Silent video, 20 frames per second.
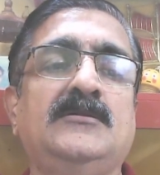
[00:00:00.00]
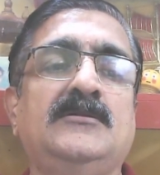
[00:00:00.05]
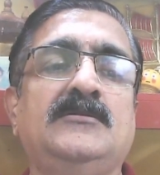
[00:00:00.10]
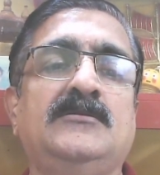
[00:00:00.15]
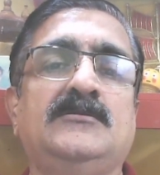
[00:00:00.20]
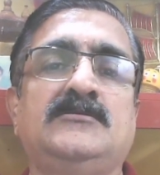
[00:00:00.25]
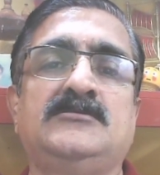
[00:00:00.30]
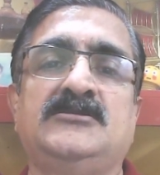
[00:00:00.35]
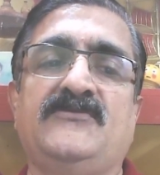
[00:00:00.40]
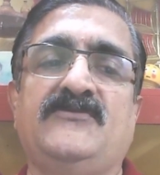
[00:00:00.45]

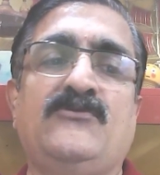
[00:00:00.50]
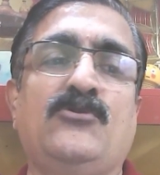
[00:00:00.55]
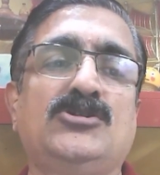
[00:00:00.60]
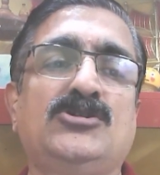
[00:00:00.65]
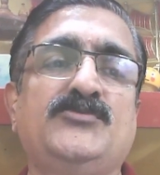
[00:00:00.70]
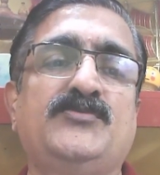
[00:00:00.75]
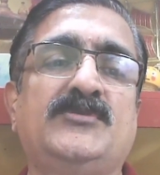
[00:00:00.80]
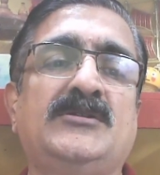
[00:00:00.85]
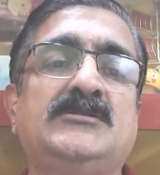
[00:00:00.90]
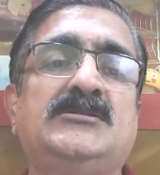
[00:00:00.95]
The
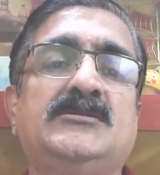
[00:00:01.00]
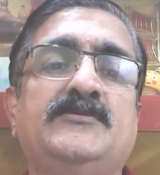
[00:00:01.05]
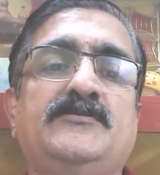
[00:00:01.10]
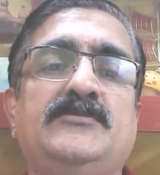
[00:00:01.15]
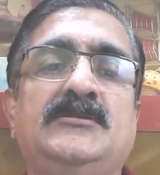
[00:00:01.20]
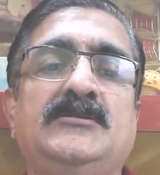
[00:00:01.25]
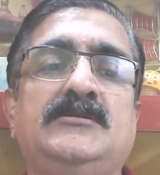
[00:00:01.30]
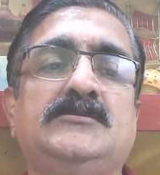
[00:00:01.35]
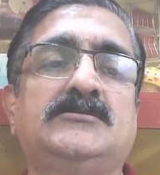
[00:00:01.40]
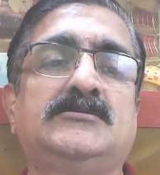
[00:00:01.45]
fourth
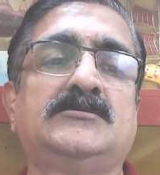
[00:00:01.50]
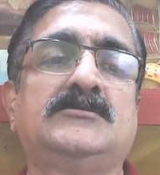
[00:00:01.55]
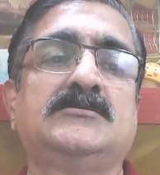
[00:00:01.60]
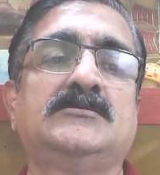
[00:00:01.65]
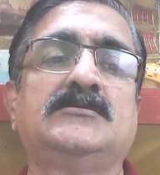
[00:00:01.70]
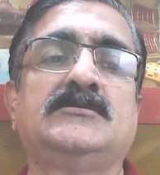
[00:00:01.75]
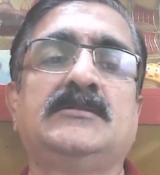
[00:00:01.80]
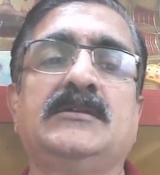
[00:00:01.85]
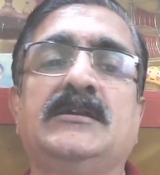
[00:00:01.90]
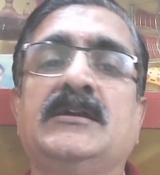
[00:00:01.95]
principle is
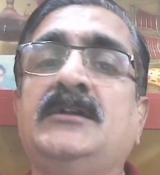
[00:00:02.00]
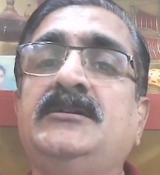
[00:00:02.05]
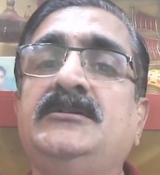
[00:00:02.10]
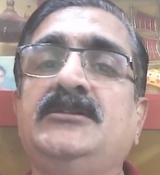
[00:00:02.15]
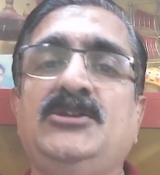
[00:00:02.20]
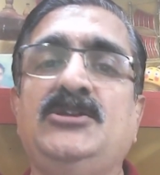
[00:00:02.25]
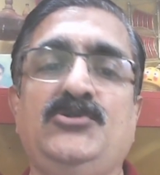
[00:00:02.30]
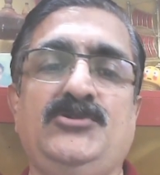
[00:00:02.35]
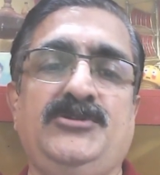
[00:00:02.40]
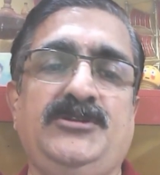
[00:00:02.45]

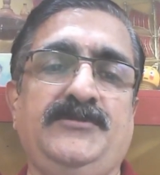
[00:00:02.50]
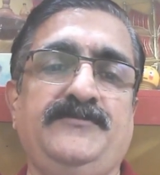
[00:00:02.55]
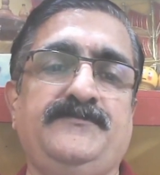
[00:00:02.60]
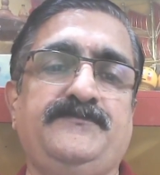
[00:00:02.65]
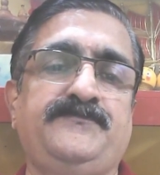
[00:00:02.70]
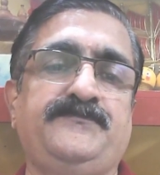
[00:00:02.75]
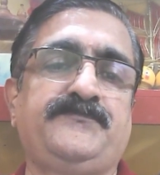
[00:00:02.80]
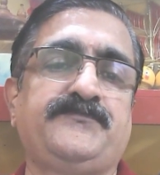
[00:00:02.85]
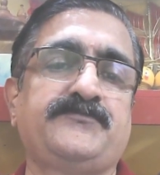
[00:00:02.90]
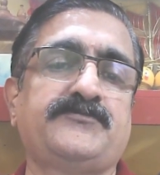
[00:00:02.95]
continuity.
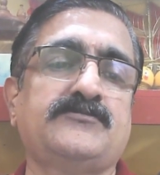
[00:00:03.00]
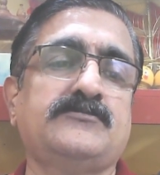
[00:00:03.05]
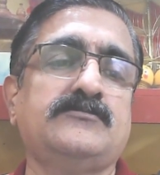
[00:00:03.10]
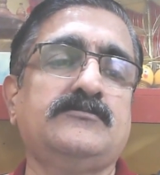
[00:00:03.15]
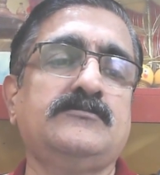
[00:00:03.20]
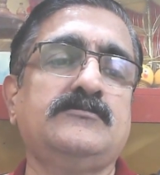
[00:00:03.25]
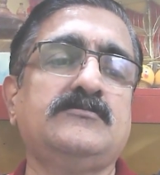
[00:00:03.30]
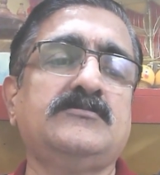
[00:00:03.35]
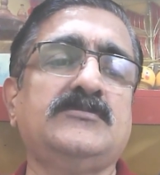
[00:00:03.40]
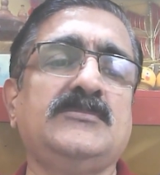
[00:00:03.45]

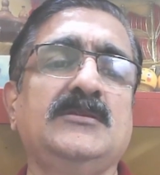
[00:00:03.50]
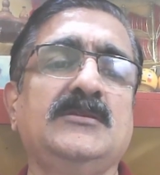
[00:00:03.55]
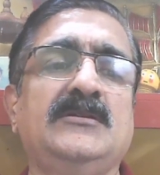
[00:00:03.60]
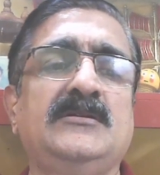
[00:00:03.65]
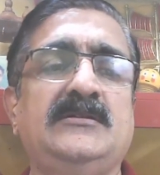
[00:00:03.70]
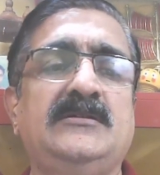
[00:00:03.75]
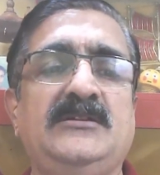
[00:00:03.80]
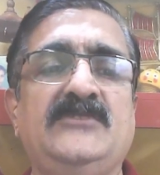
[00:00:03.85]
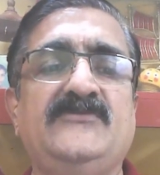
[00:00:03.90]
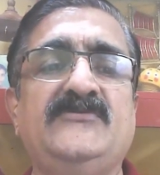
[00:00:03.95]

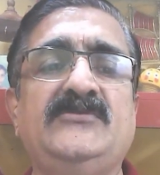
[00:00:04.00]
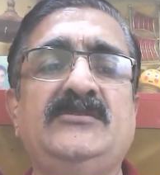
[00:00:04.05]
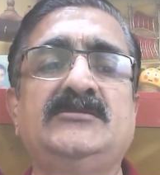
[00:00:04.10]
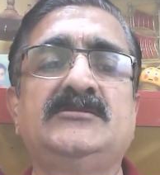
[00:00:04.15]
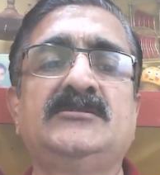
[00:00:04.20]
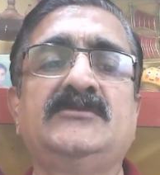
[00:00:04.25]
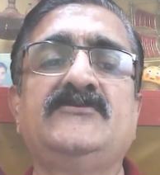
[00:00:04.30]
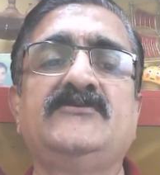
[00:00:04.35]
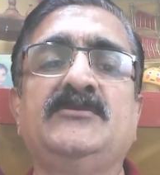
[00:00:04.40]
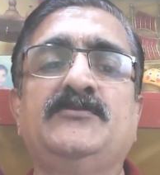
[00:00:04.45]

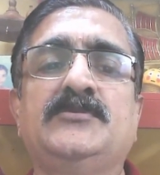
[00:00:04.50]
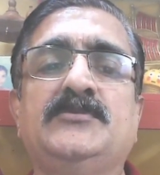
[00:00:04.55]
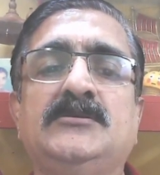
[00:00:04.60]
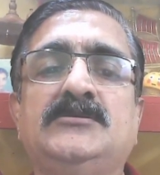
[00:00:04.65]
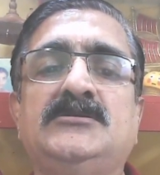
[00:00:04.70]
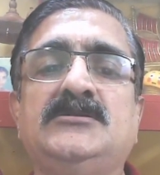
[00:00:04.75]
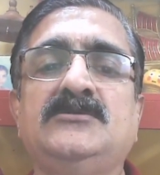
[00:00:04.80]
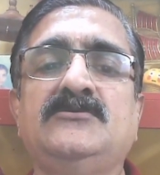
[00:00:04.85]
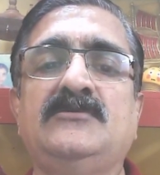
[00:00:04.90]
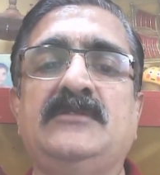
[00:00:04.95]
Definition: we
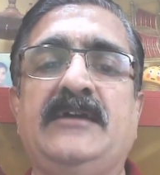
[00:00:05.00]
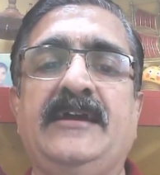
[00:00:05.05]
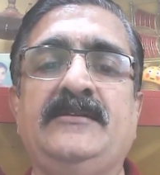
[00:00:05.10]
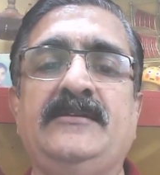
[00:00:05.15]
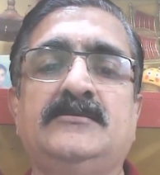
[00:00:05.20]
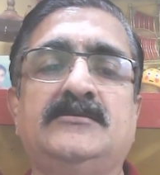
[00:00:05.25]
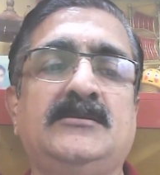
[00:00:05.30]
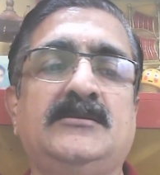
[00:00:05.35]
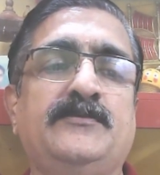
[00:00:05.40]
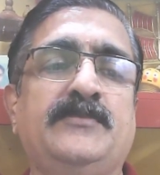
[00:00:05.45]
perceive
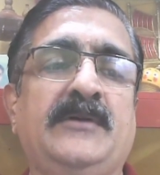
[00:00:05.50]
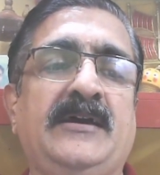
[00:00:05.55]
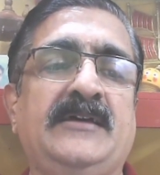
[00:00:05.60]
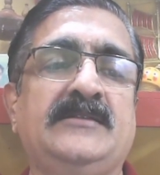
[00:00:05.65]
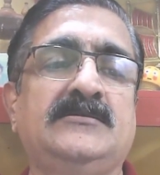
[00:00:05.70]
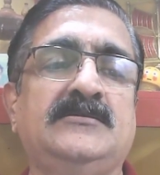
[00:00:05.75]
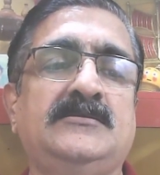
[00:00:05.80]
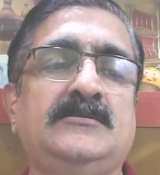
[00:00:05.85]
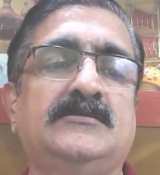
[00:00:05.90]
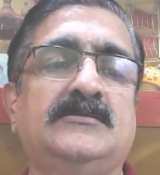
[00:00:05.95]
lines and
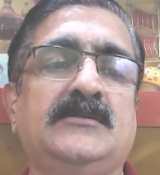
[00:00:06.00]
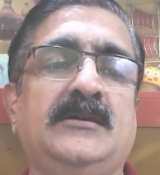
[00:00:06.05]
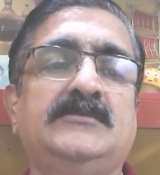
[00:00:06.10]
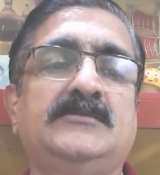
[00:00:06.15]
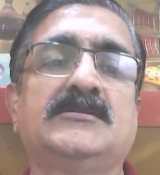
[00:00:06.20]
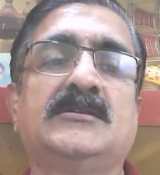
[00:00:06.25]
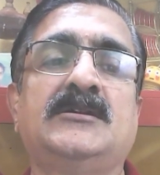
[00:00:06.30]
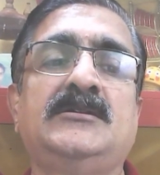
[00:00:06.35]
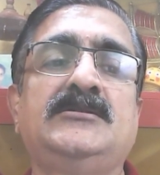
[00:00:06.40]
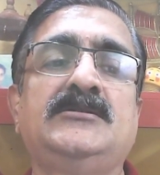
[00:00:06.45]
patterns as
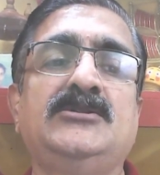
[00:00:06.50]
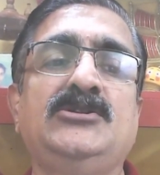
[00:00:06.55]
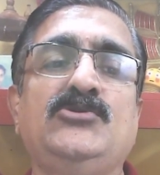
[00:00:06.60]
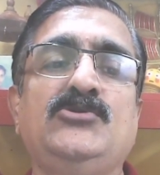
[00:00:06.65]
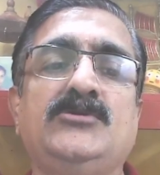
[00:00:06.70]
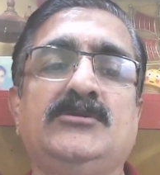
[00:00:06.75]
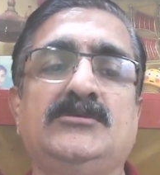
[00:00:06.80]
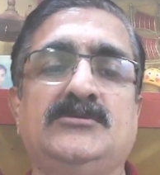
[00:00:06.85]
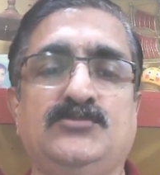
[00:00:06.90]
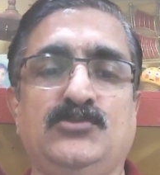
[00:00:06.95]

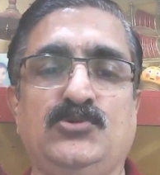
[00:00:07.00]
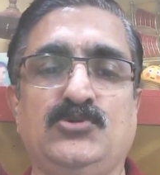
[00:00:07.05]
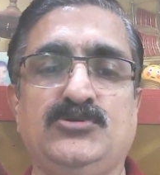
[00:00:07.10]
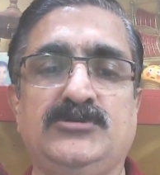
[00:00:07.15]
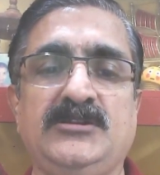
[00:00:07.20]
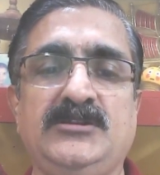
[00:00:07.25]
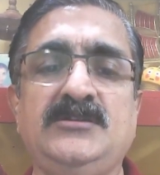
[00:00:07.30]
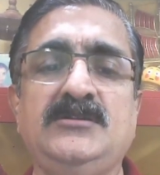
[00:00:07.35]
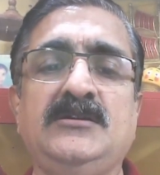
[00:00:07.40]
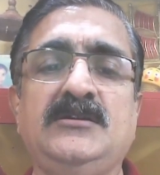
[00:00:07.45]
continuing
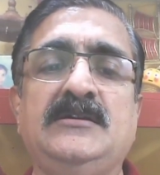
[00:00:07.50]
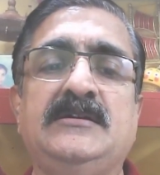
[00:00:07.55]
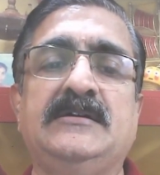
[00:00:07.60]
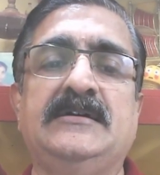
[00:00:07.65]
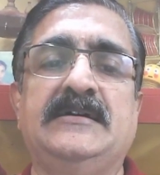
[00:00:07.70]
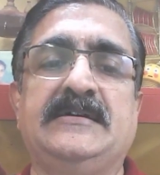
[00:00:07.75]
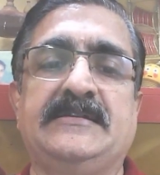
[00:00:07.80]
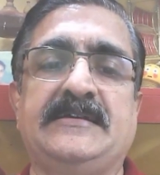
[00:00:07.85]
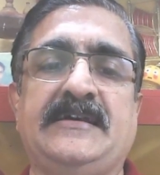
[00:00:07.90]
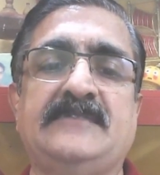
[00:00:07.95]
smoothly
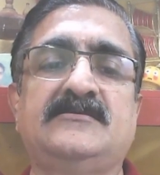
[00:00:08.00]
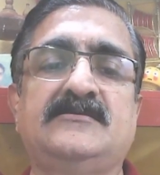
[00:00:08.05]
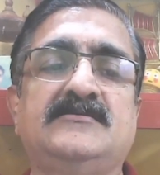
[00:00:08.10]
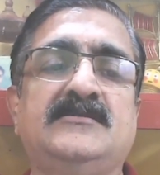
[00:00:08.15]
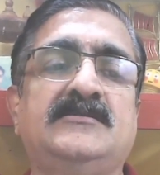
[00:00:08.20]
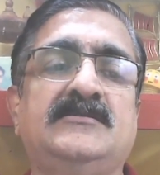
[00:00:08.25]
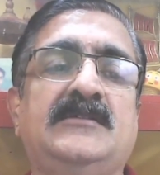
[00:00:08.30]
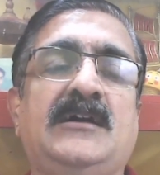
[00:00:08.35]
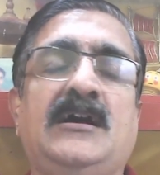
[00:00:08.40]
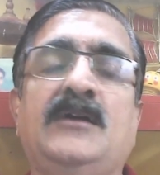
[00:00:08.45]
rather
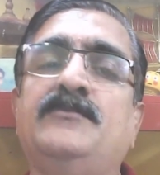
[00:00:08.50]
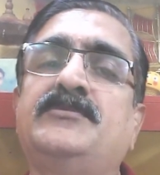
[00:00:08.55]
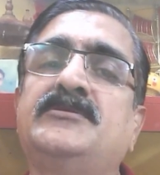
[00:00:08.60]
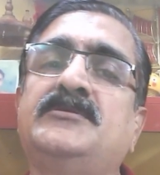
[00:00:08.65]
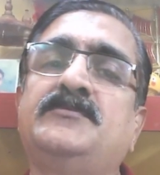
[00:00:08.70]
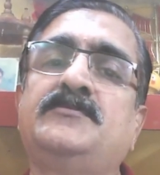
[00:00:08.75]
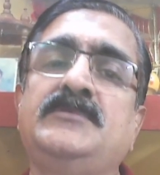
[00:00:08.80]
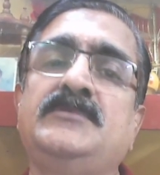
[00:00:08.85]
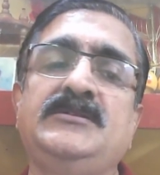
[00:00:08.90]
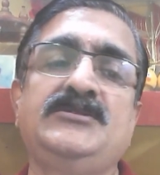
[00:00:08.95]
than
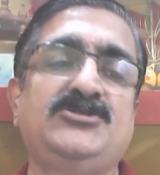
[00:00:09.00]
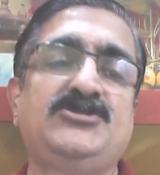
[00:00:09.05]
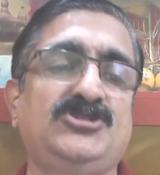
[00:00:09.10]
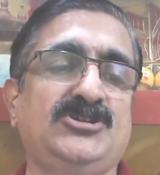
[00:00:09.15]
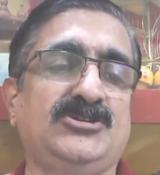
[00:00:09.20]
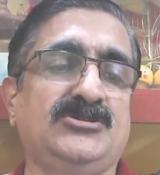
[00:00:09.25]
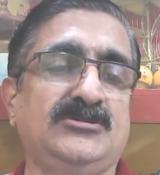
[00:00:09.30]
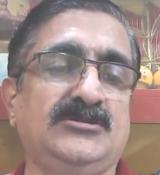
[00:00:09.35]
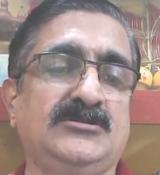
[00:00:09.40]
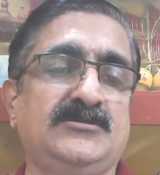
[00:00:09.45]
abruptly changing.